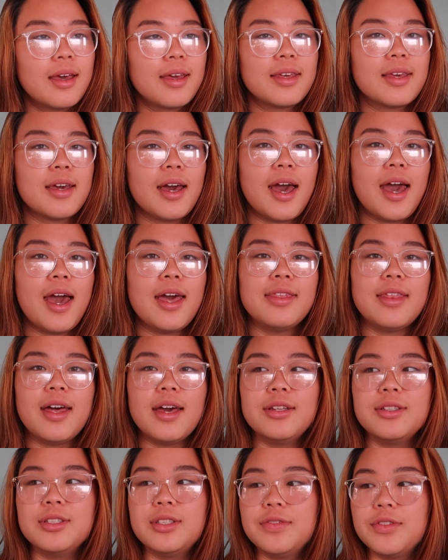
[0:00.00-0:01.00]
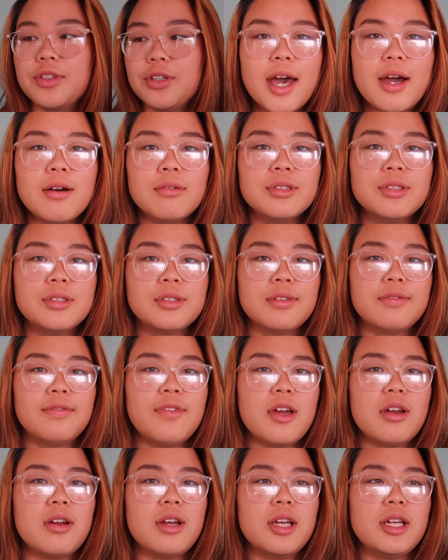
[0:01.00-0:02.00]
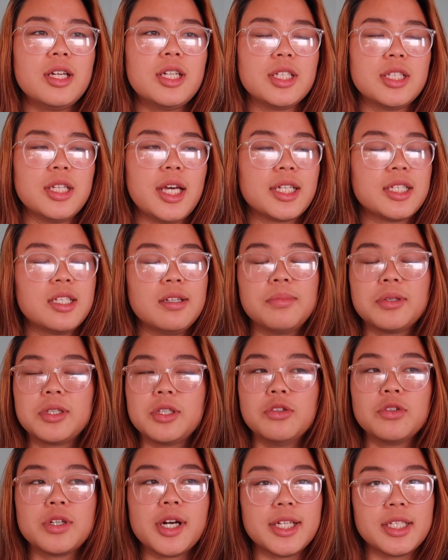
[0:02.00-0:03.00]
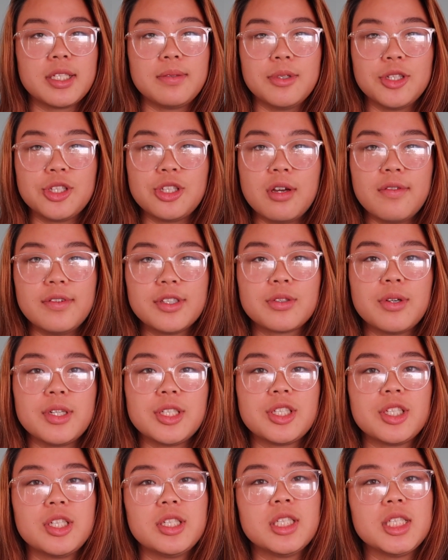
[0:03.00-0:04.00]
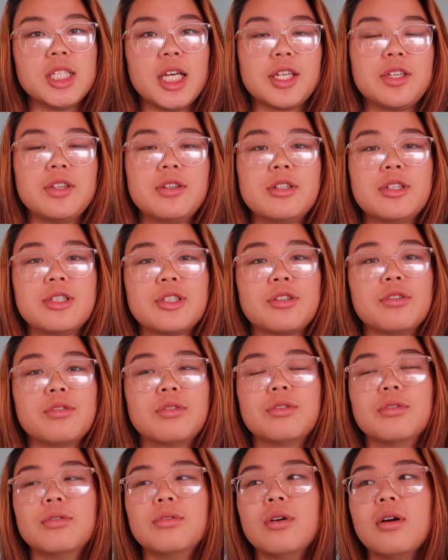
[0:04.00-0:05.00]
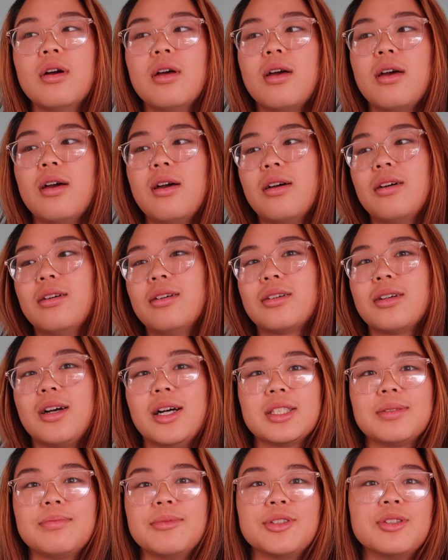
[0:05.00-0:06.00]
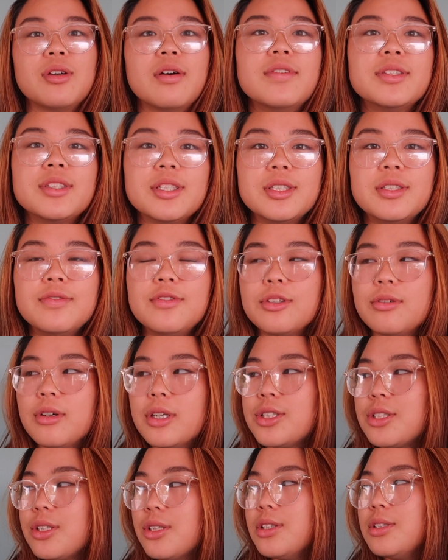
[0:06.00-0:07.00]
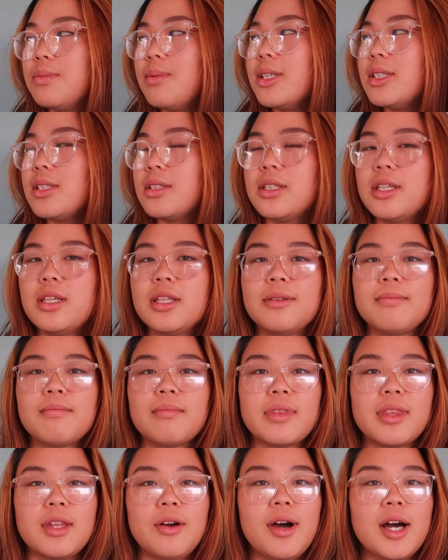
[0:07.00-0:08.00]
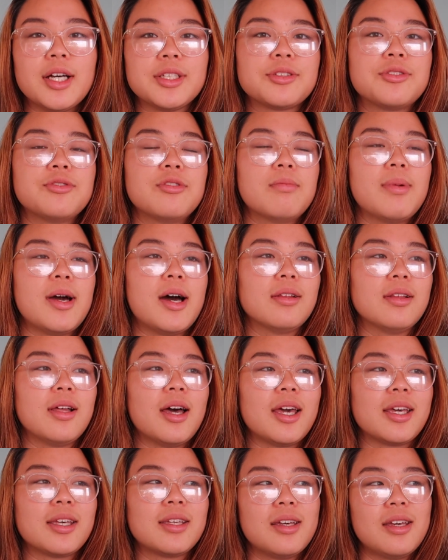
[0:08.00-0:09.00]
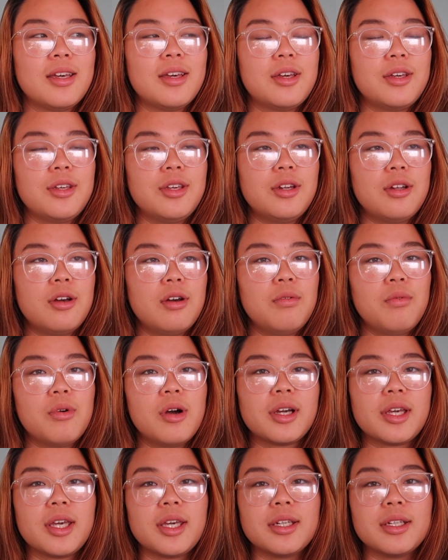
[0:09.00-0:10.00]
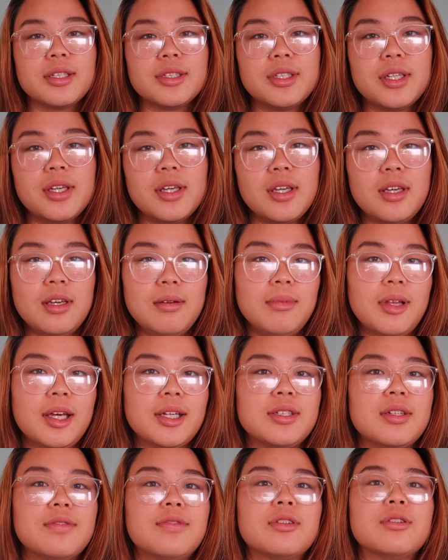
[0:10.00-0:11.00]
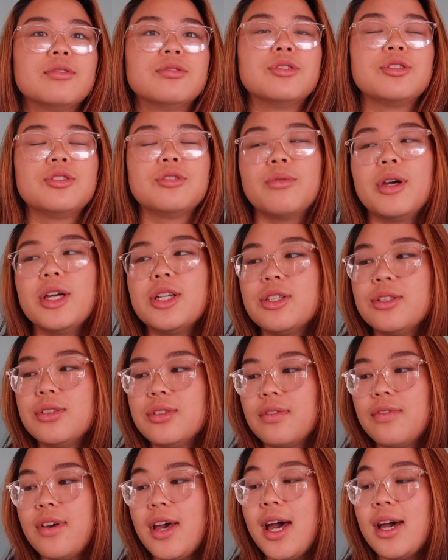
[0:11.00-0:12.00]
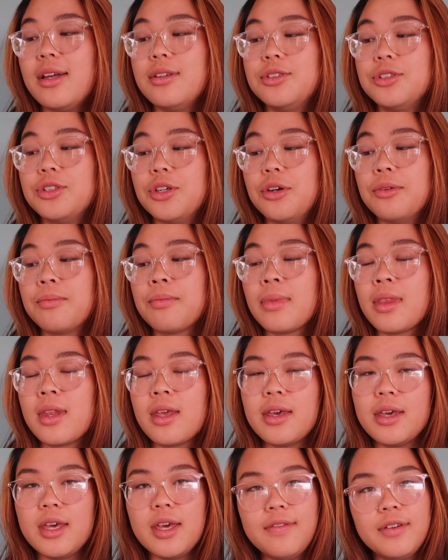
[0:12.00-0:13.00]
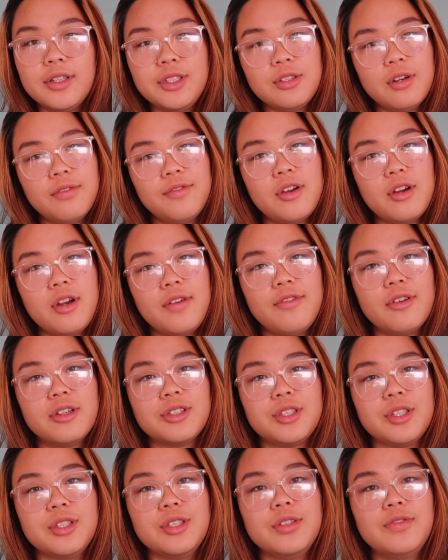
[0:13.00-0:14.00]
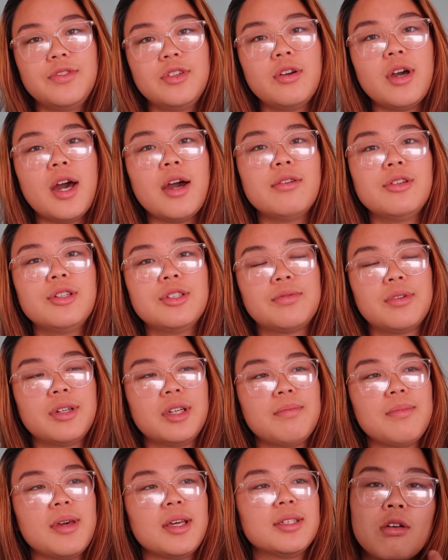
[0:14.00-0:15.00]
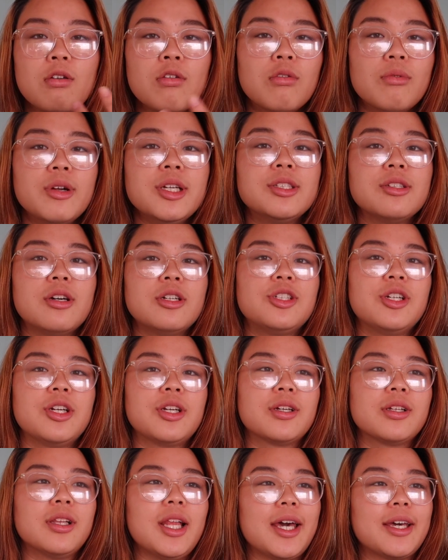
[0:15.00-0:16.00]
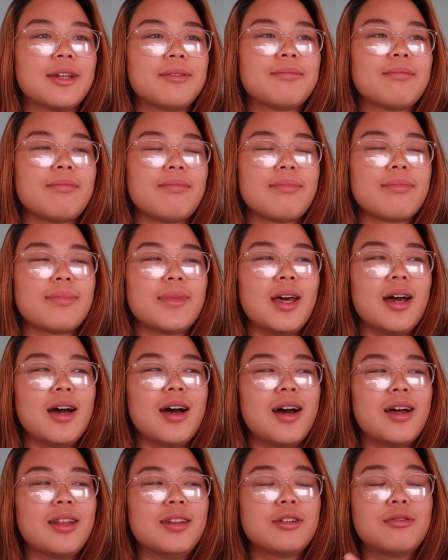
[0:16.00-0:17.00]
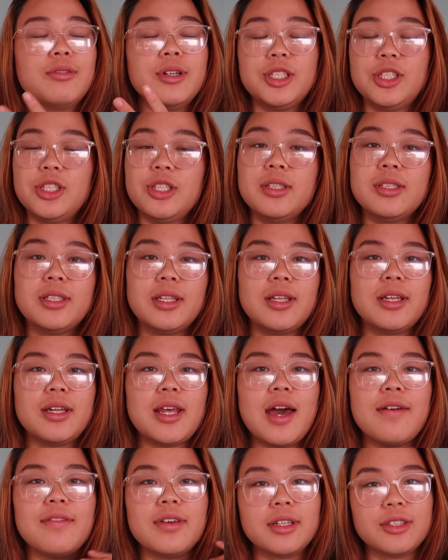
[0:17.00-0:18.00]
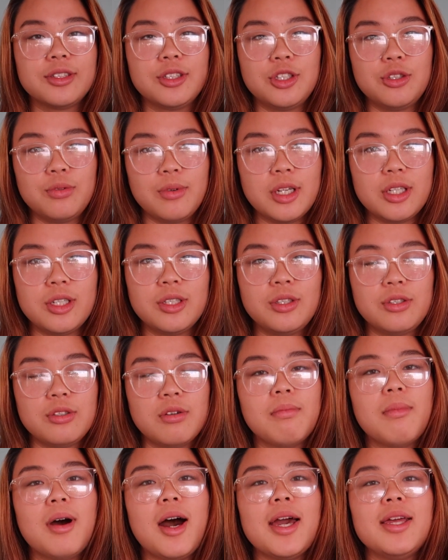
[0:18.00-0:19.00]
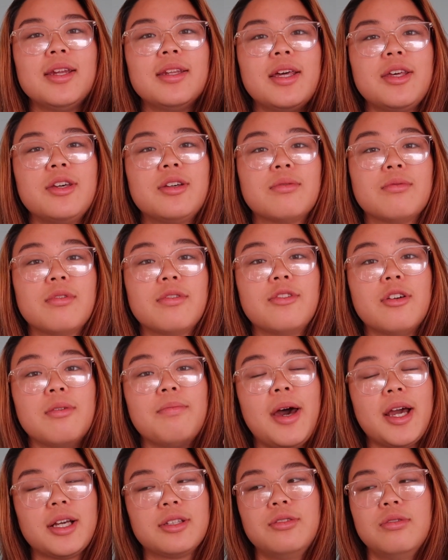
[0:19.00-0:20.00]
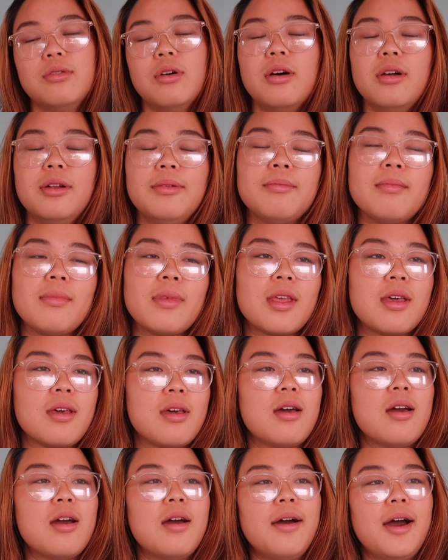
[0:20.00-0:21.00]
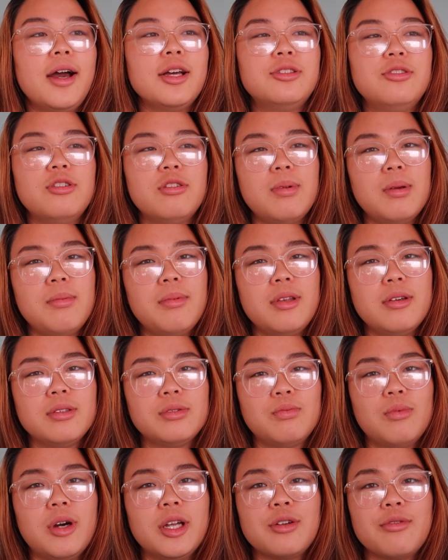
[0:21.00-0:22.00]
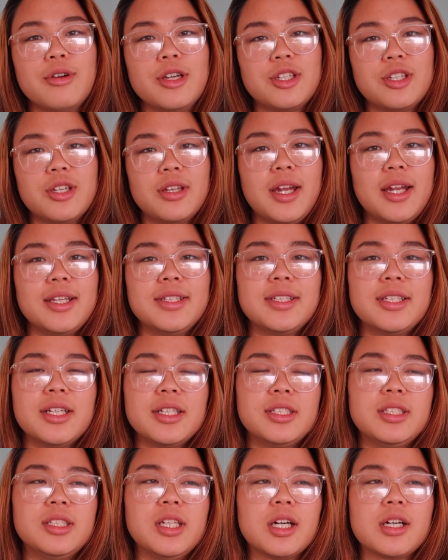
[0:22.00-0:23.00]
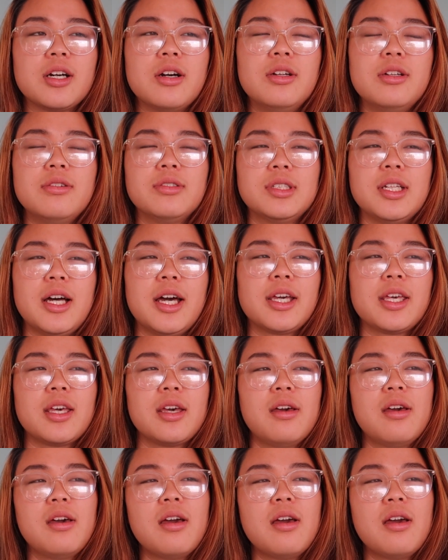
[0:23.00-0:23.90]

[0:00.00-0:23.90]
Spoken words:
yeah, I had that interview. That was very just like typical customer service questions. Like you can just Google customer service interview questions. Basically they'll ask you about like, you know, working in a team, like difficult situations you've had. So if it's your very first interview, I would just recommend researching like the questions and then having situations in your mind that you can refer back to on. I do remember there was one question that I did get stuck on. It was like